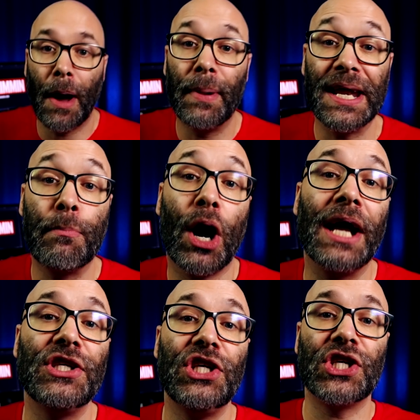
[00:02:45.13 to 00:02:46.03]
My buddy
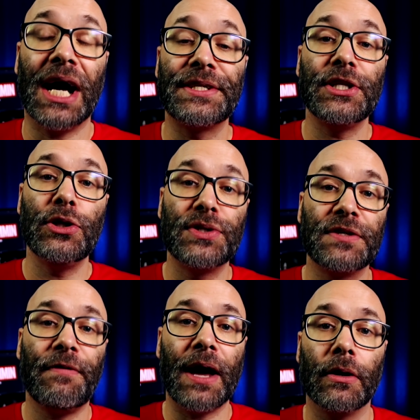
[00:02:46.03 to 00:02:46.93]
Brian D. Johnson
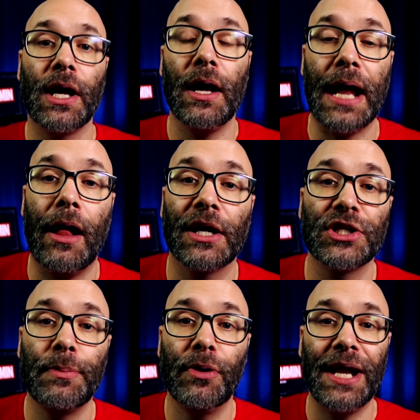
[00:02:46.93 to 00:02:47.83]
uses Final Cut. I'll
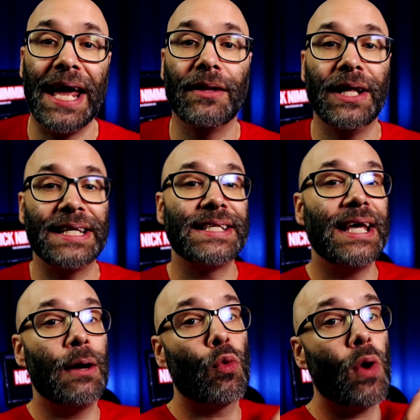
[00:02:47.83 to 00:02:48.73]
actually put a link to
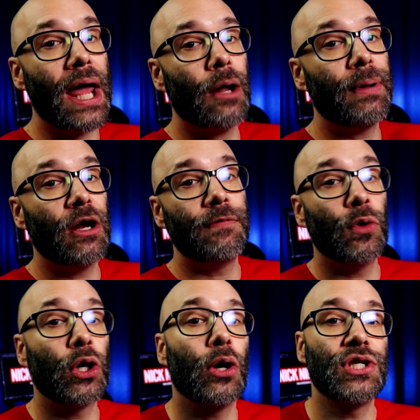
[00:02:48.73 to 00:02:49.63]
him right up here if
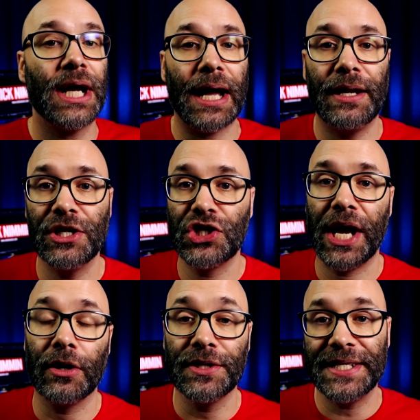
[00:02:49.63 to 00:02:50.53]
you want to go check out his
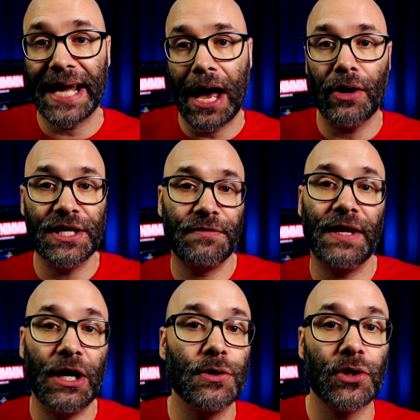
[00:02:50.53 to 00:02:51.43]
channel and see how his
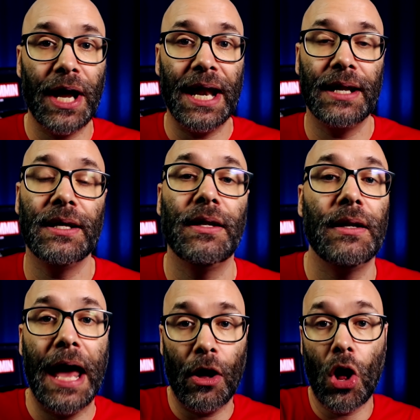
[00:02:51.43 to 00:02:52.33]
videos are edited
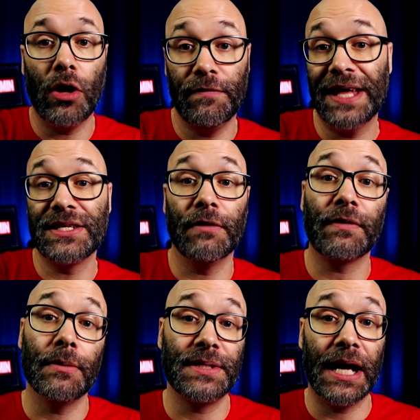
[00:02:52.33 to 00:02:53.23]
and how all of that stuff
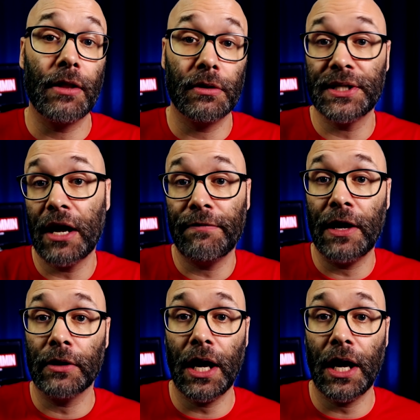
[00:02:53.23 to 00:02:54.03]
comes together inside of Final